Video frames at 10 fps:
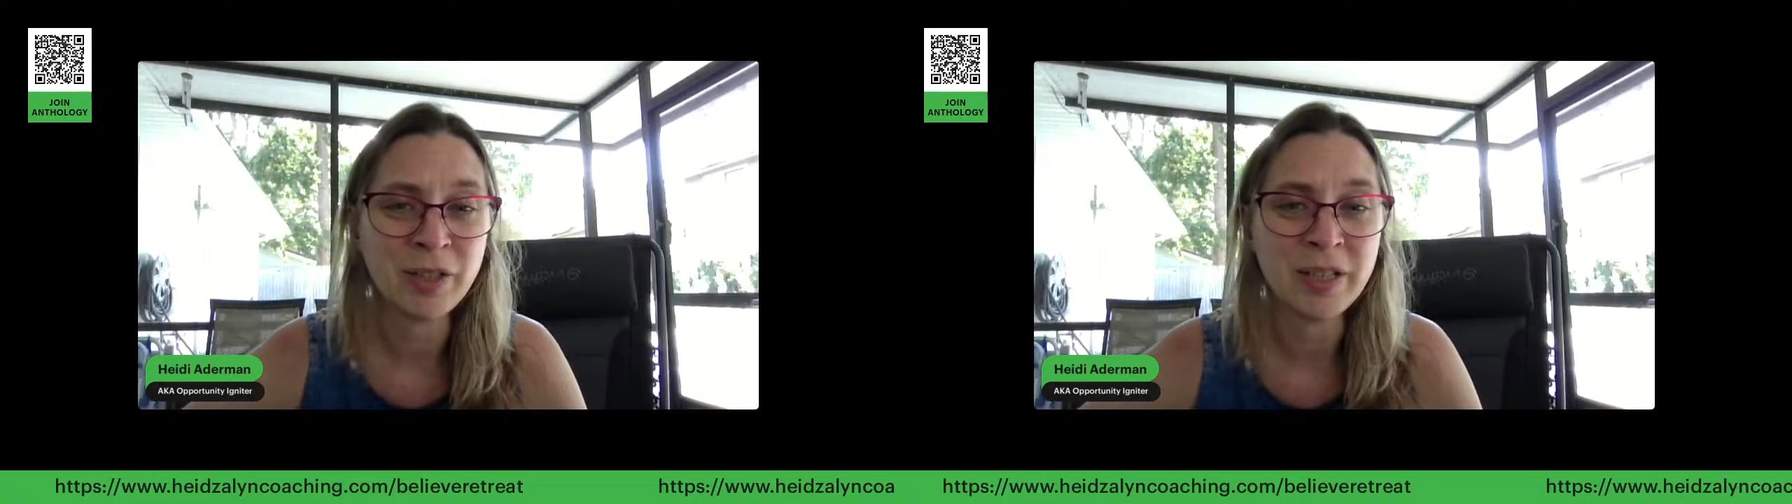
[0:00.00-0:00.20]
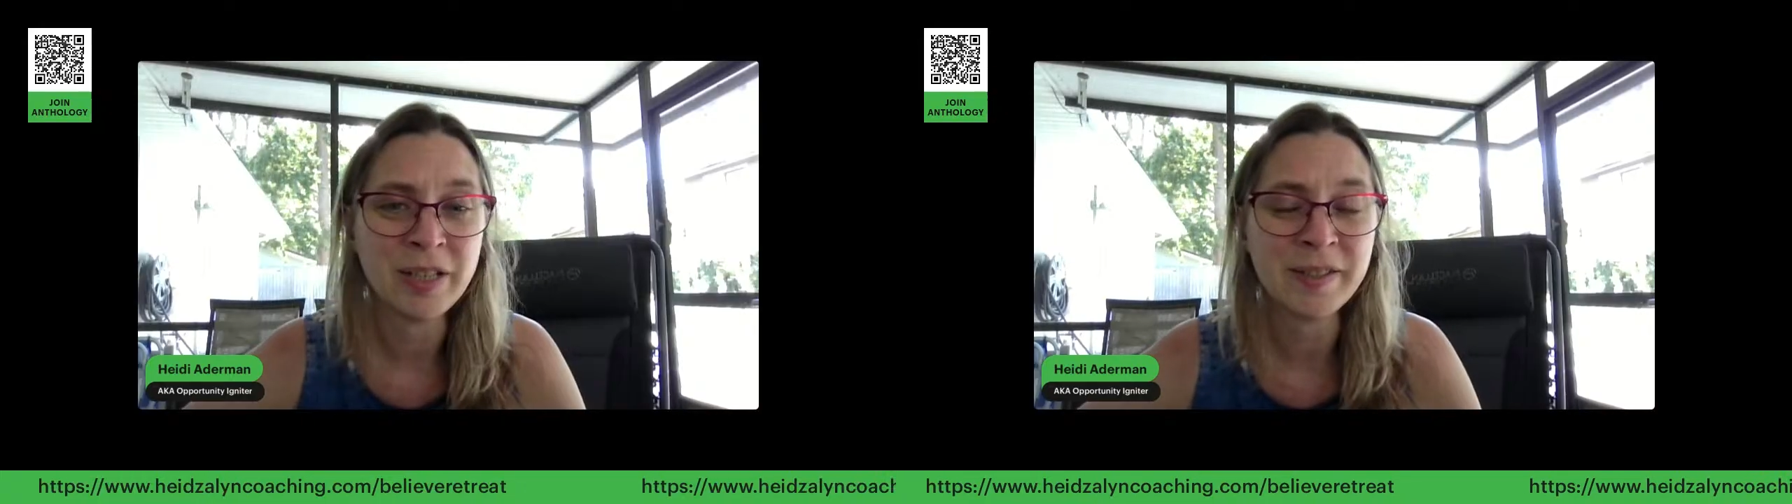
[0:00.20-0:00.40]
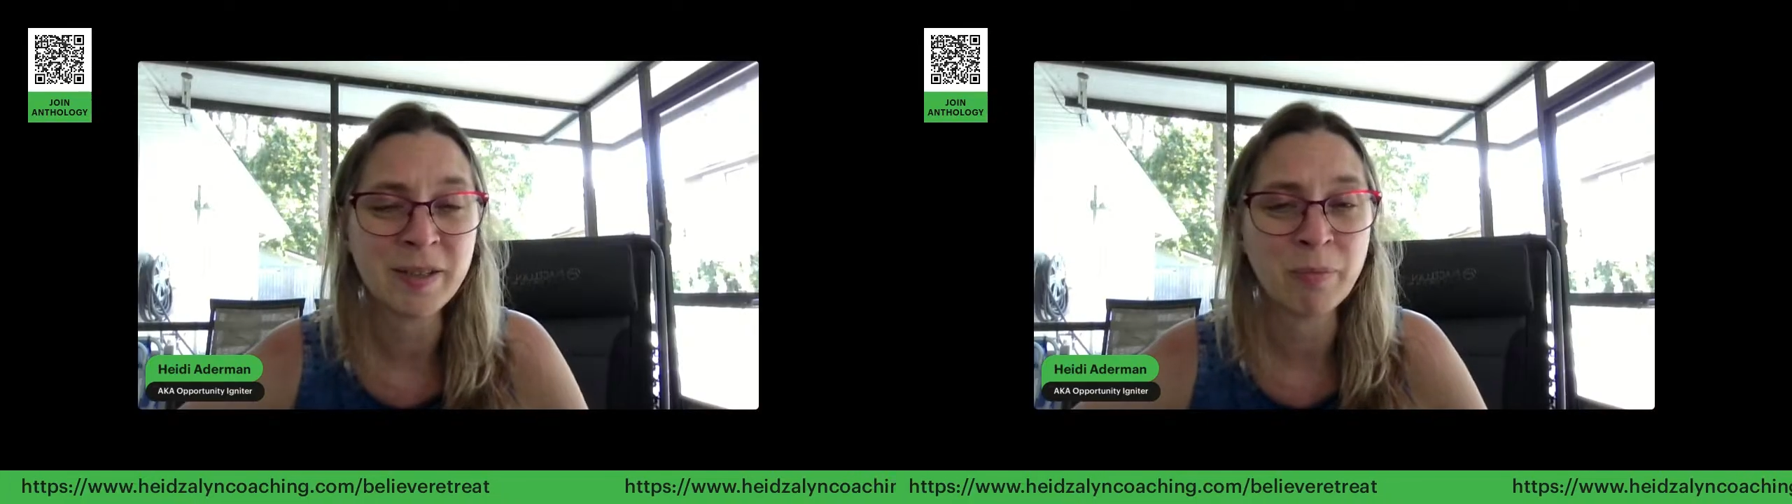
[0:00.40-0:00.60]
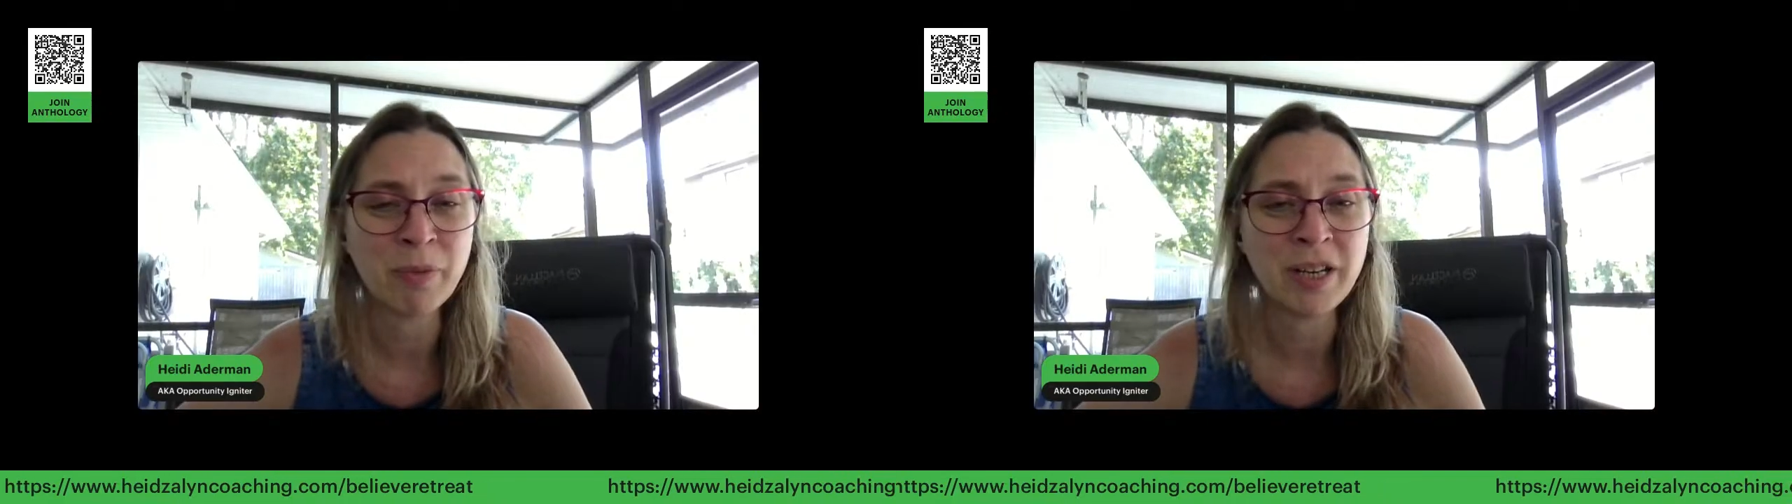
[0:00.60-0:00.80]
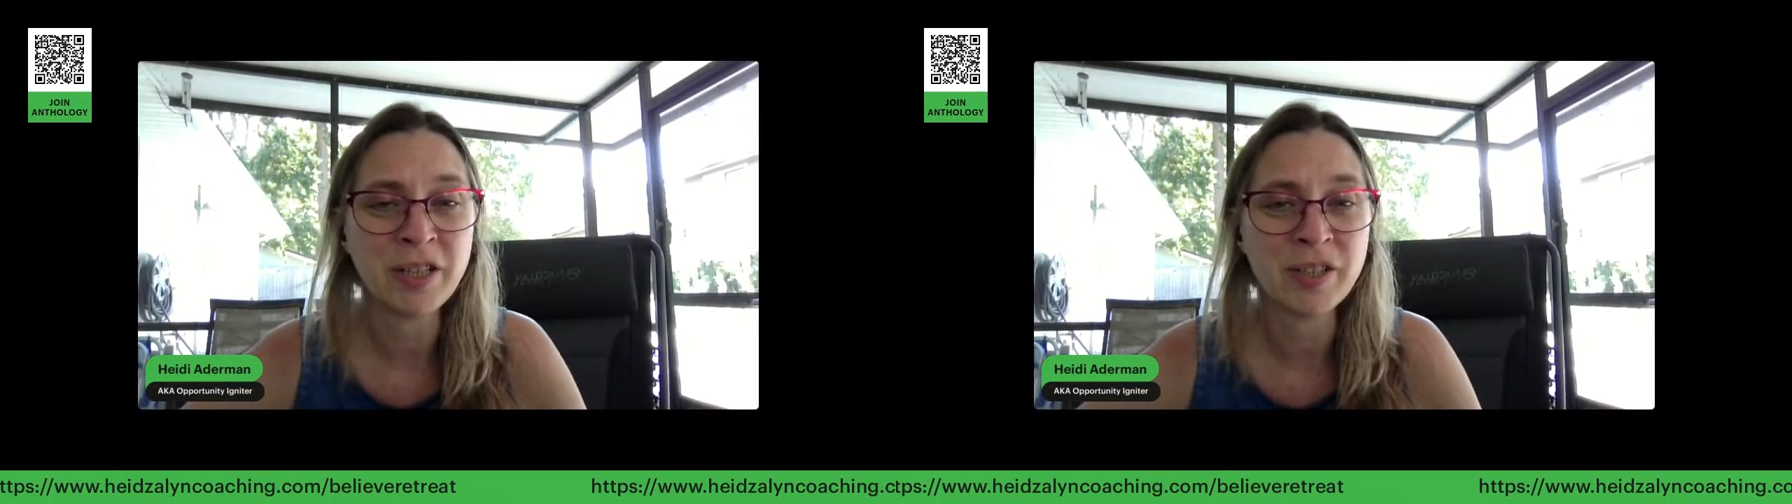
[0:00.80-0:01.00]
You need
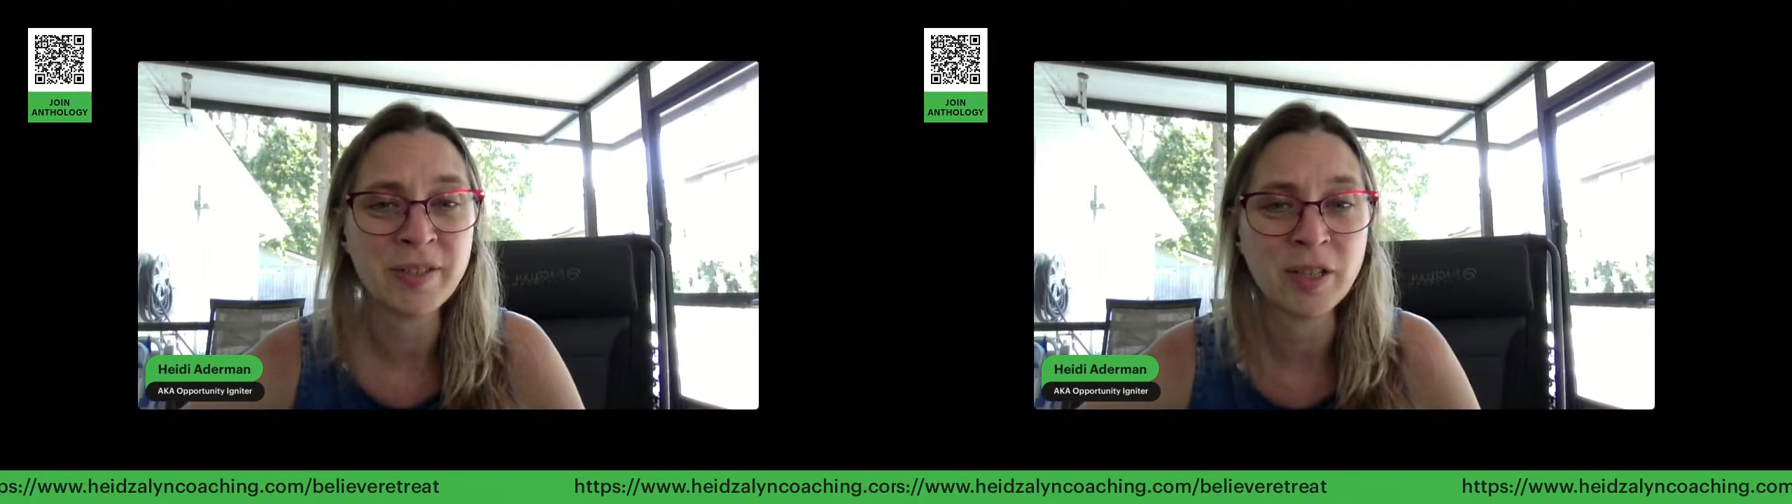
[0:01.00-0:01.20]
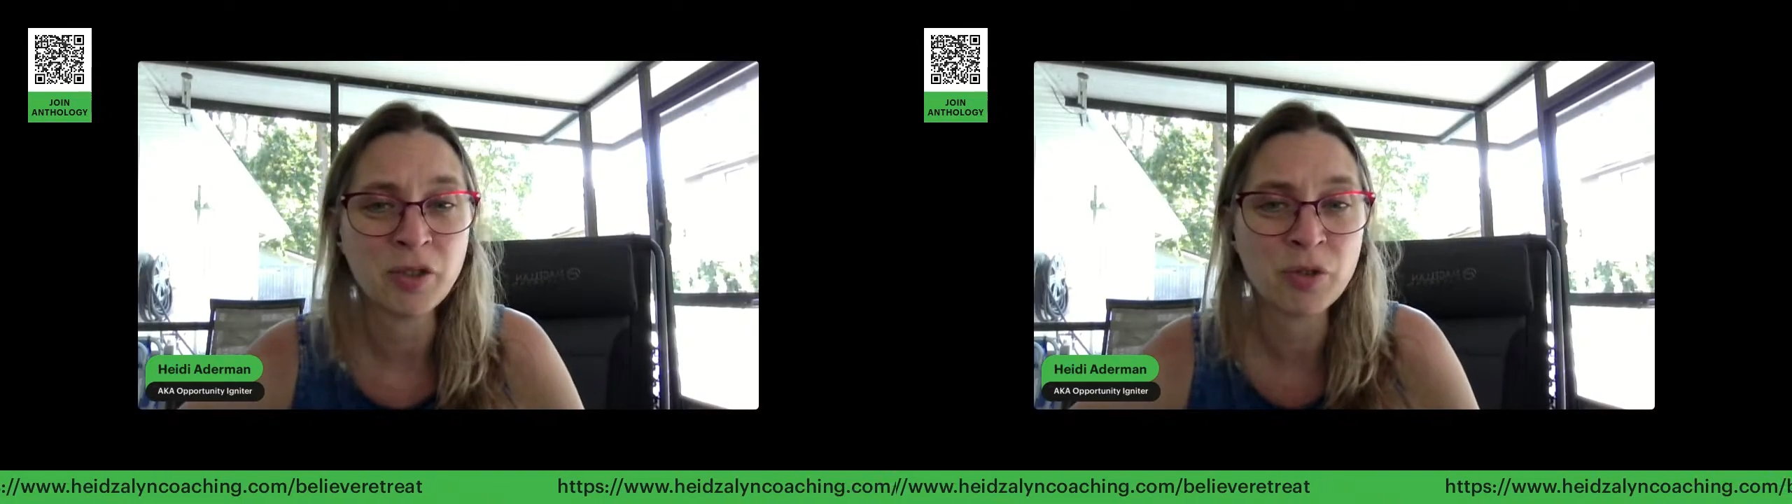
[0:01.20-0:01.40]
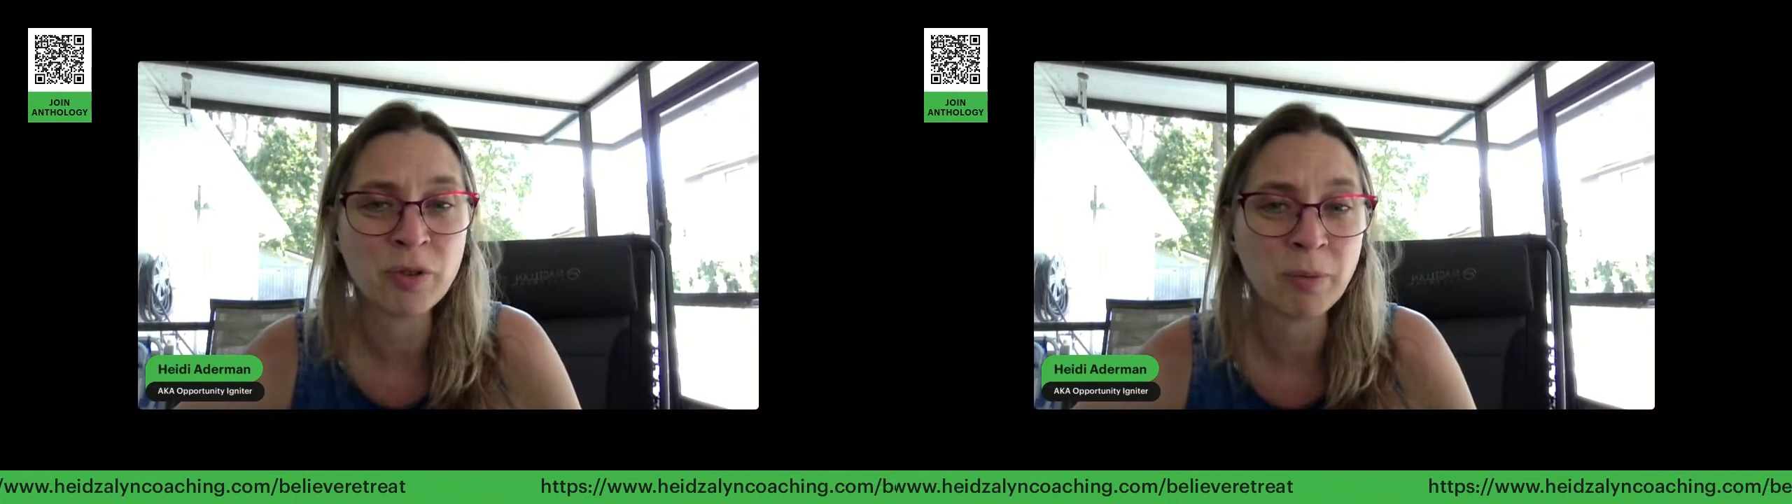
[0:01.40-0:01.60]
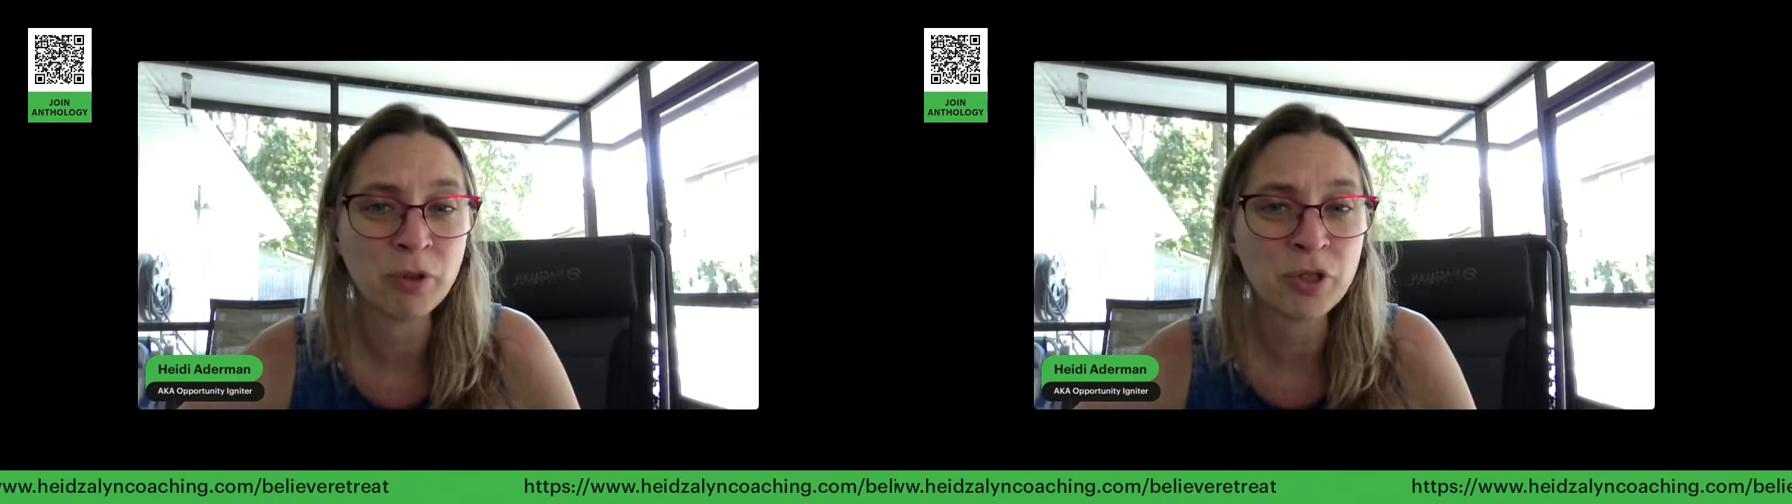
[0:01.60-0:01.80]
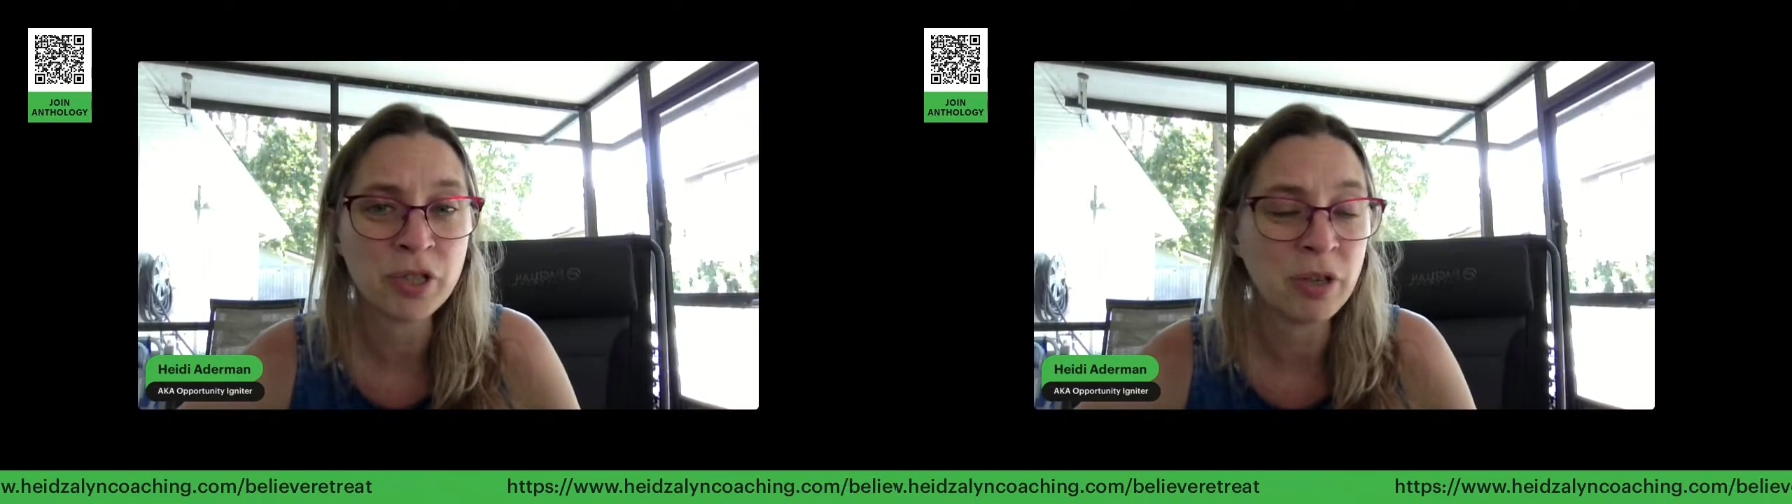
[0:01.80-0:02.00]
somebody just to
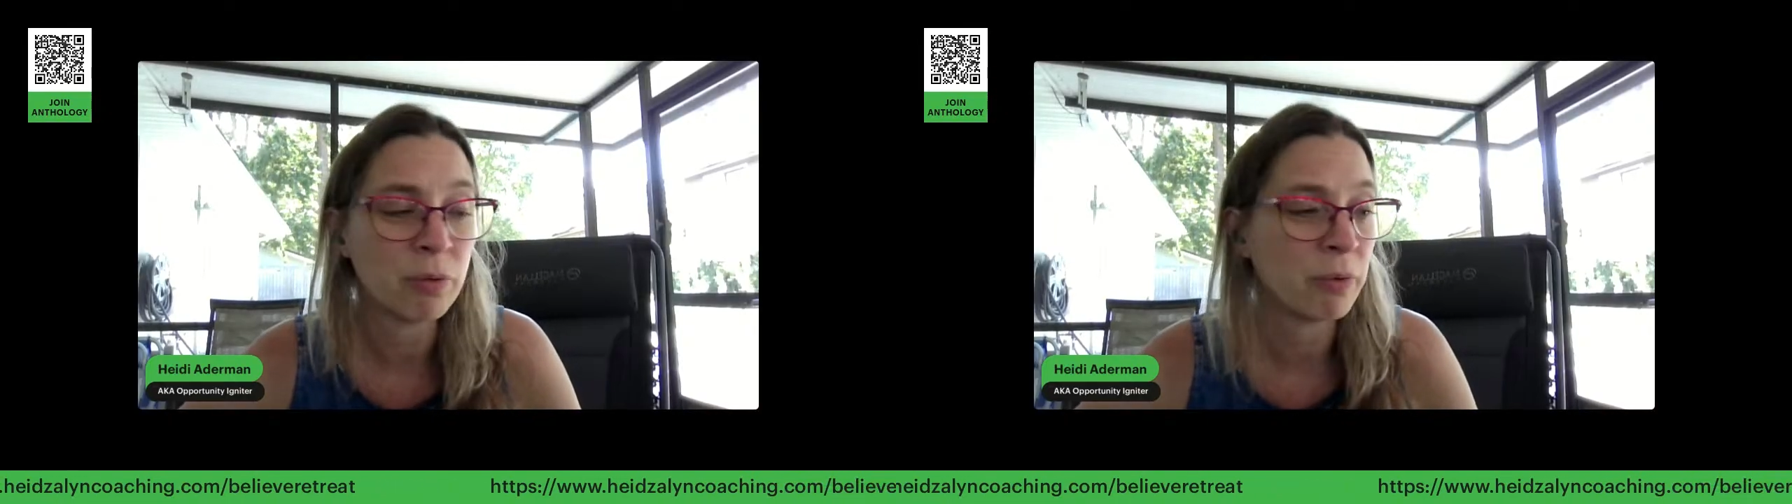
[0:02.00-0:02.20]
troubleshoot